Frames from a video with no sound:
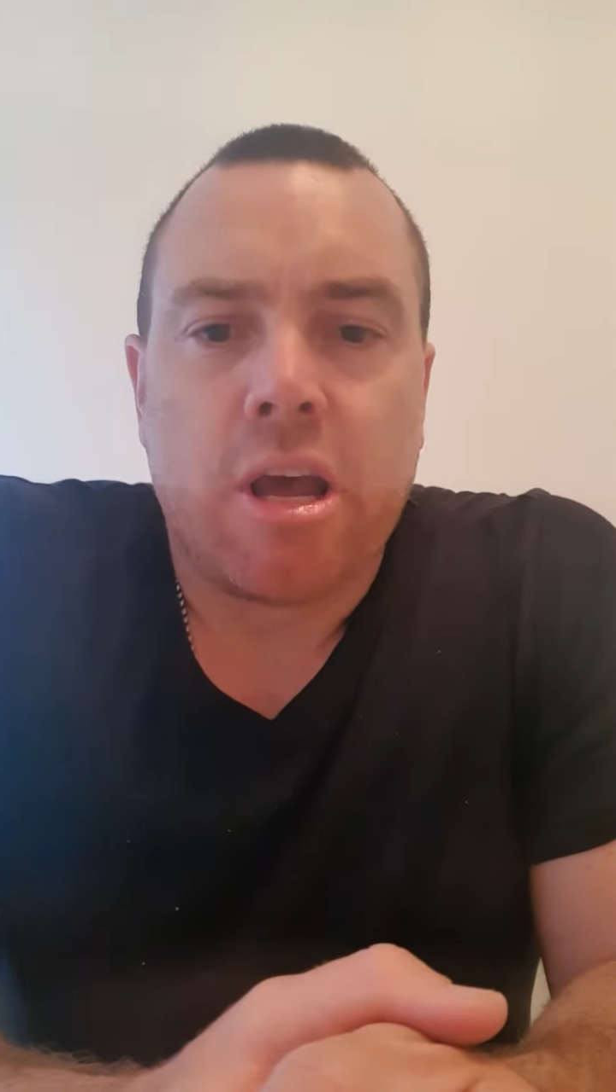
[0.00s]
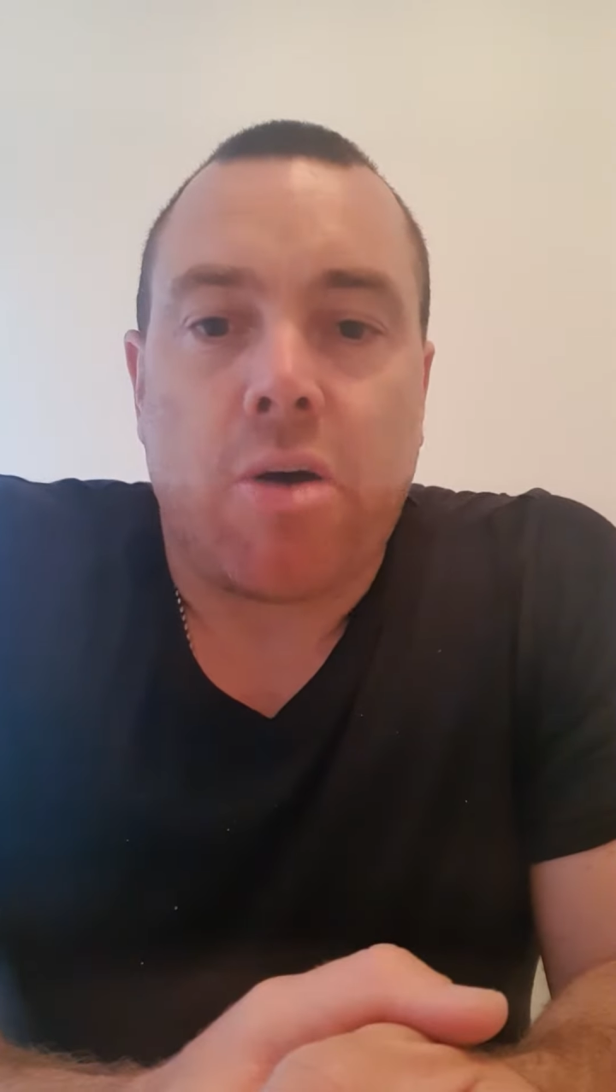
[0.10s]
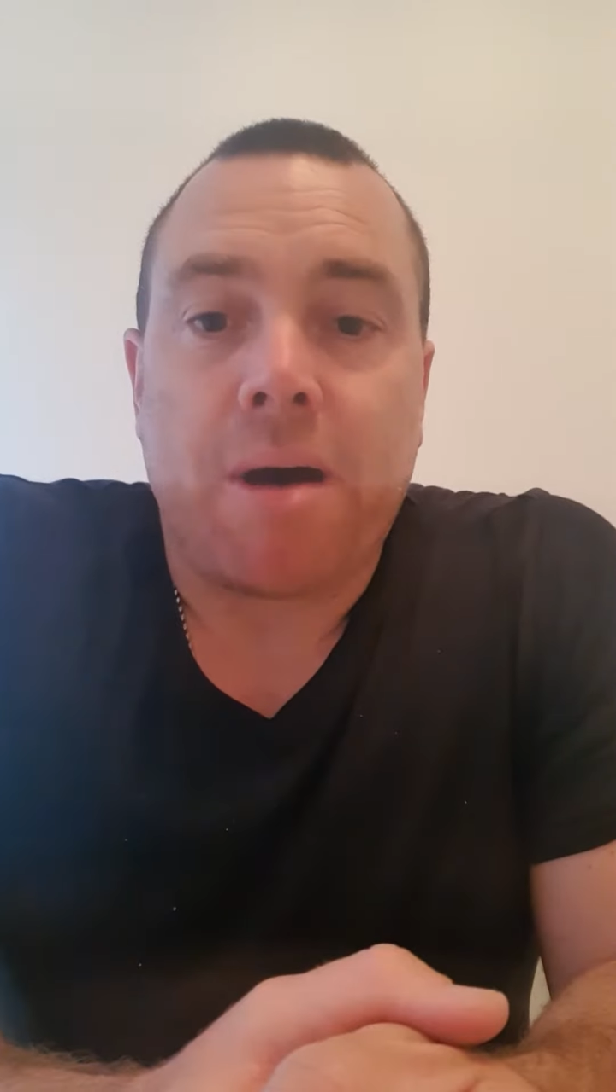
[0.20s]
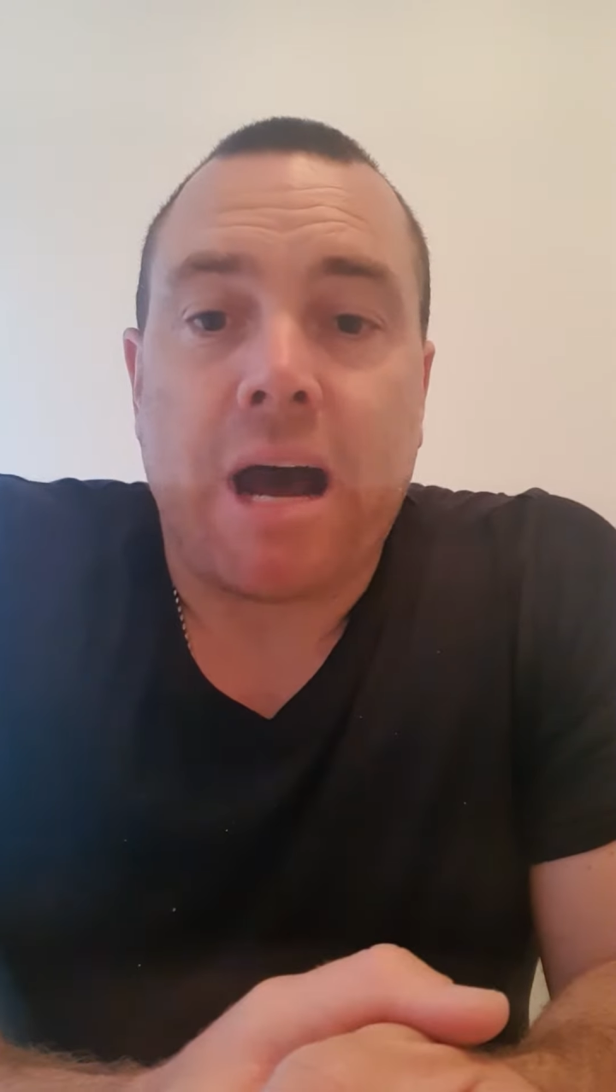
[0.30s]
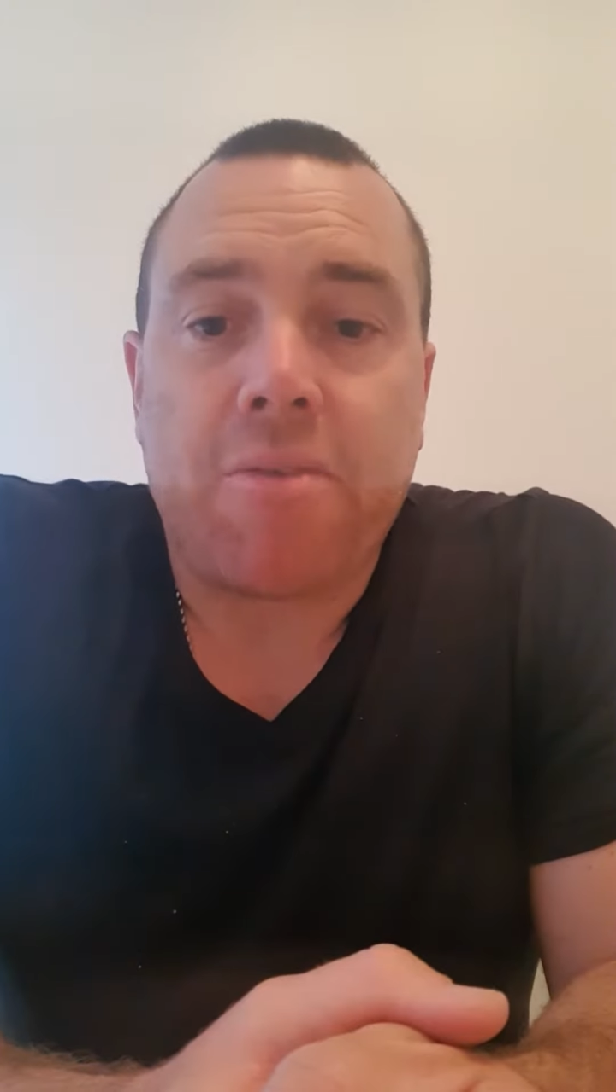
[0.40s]

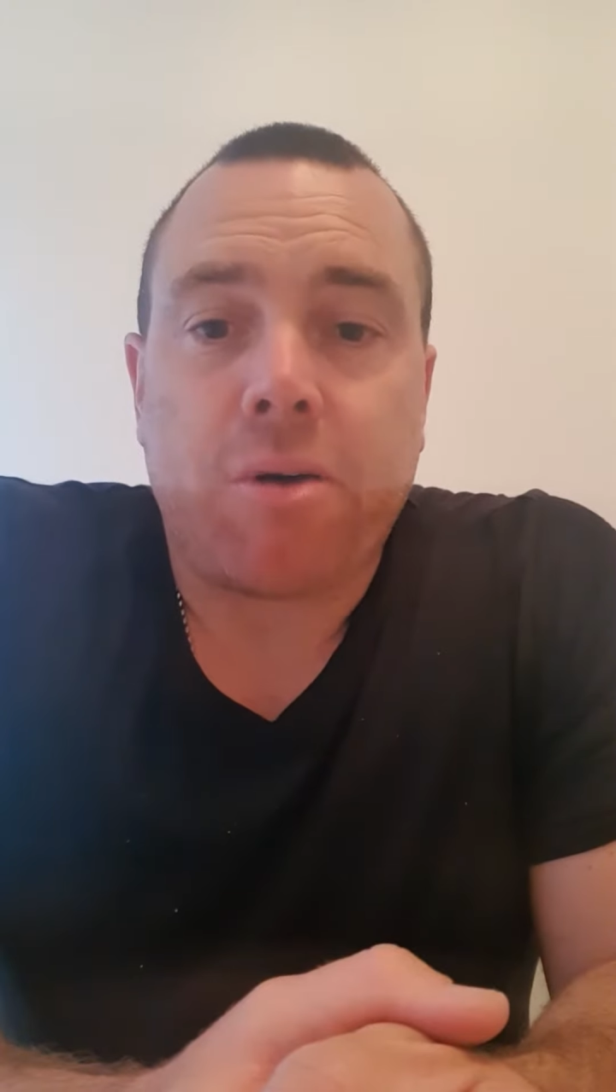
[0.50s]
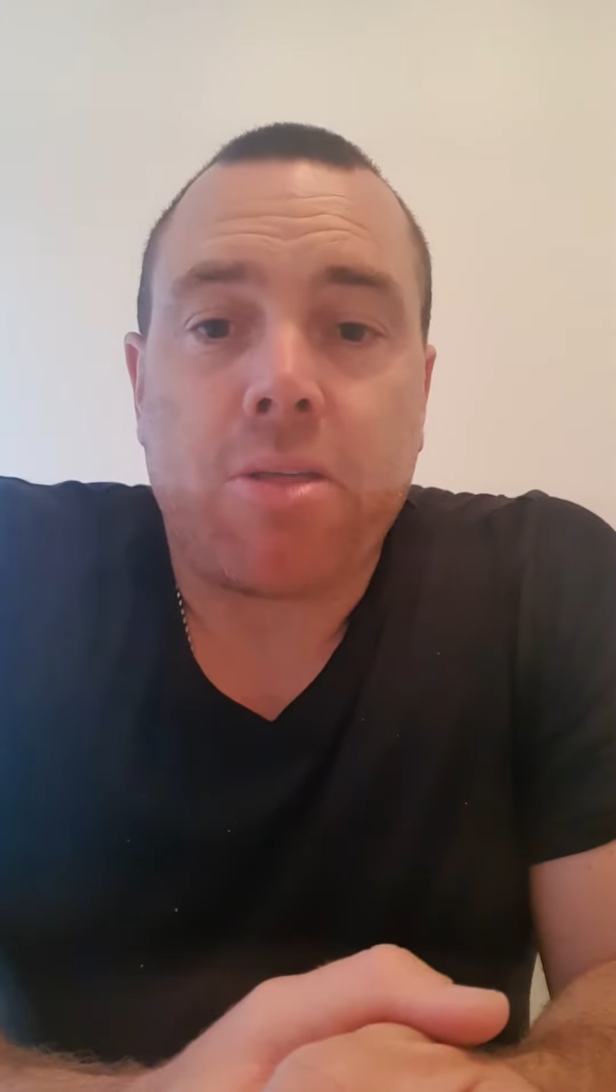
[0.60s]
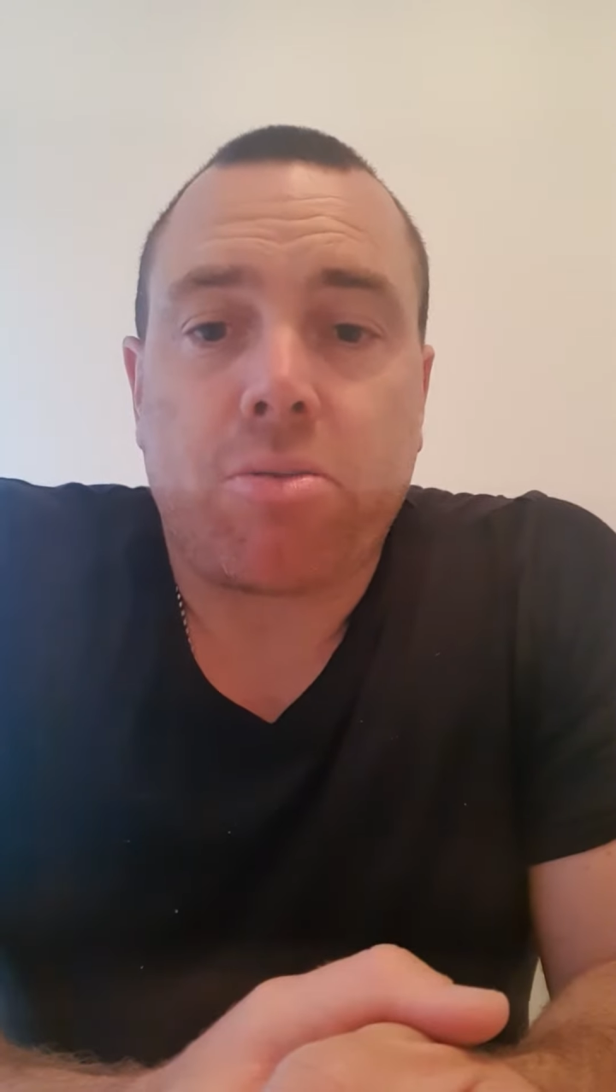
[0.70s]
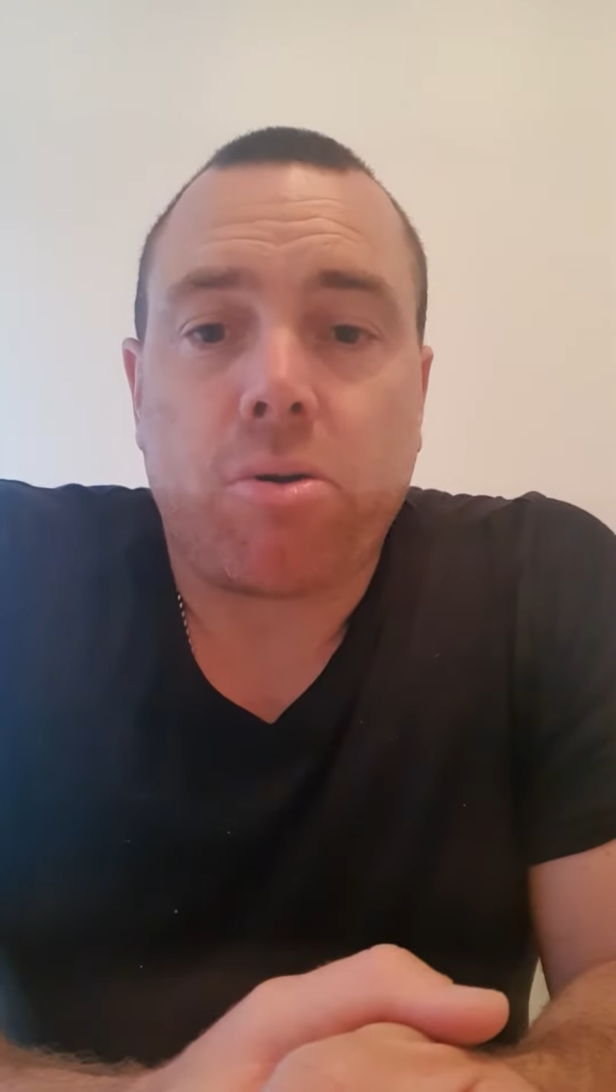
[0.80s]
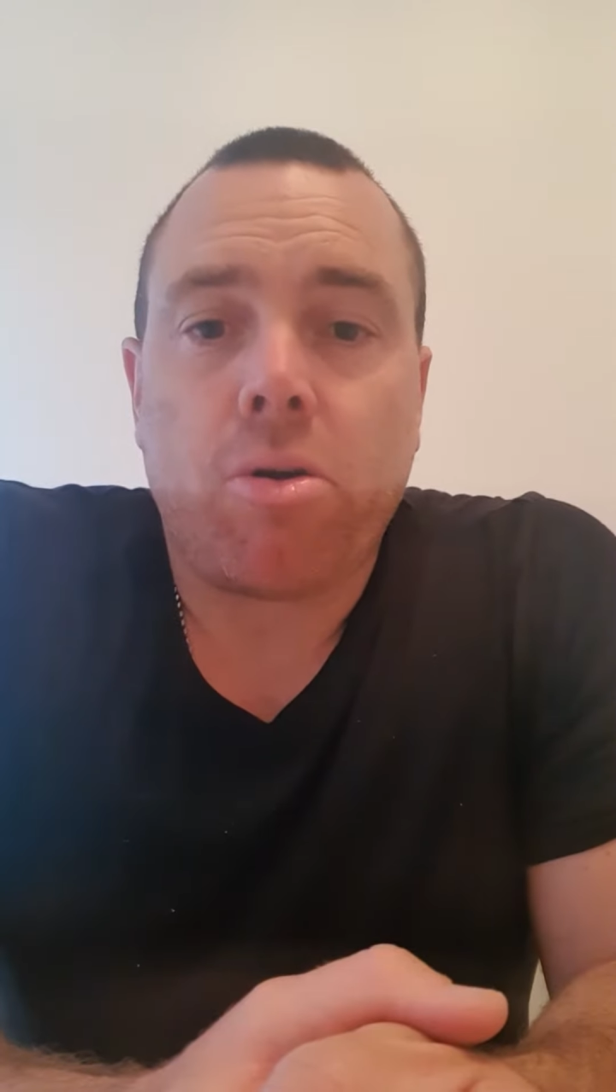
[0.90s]
I'm halfway
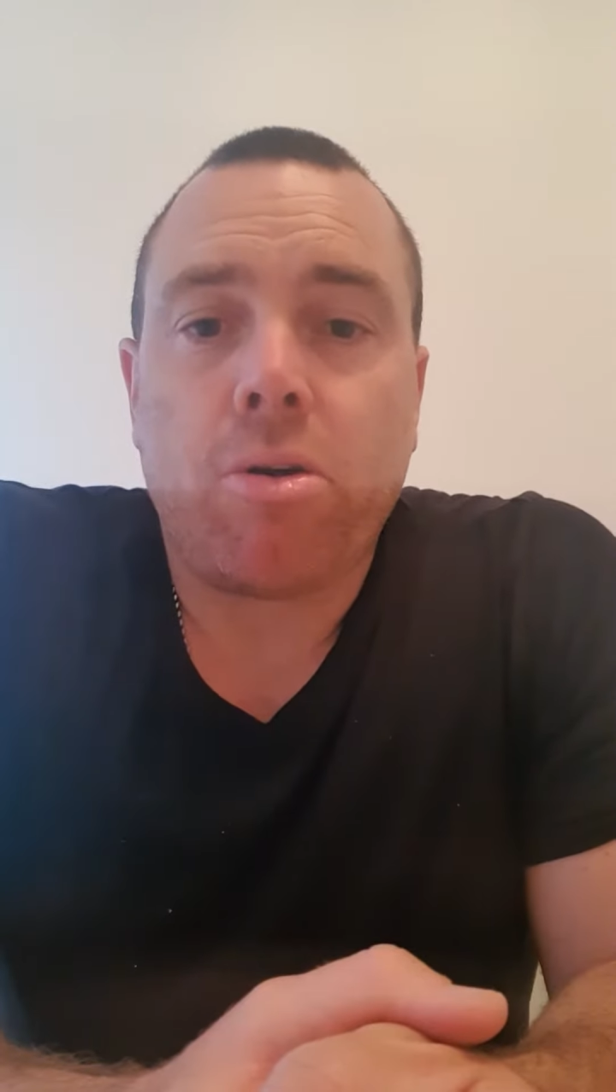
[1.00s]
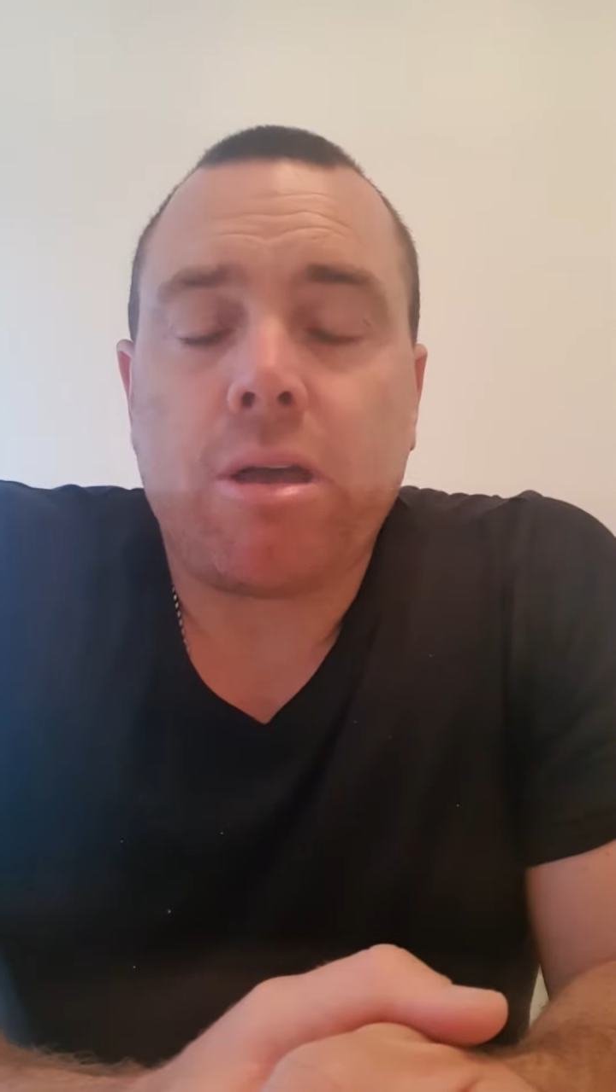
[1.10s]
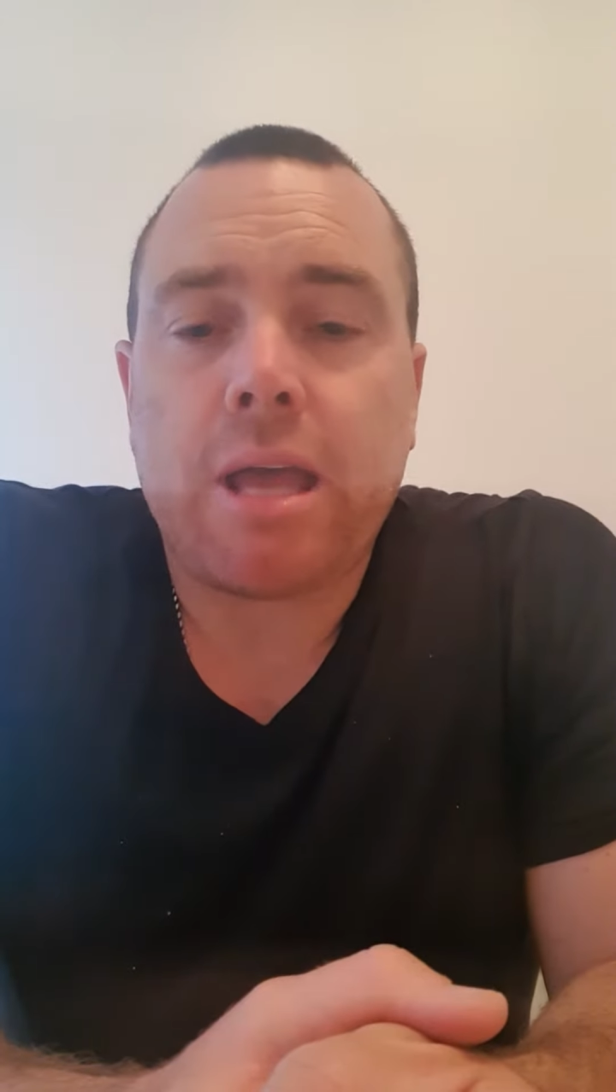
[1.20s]
through.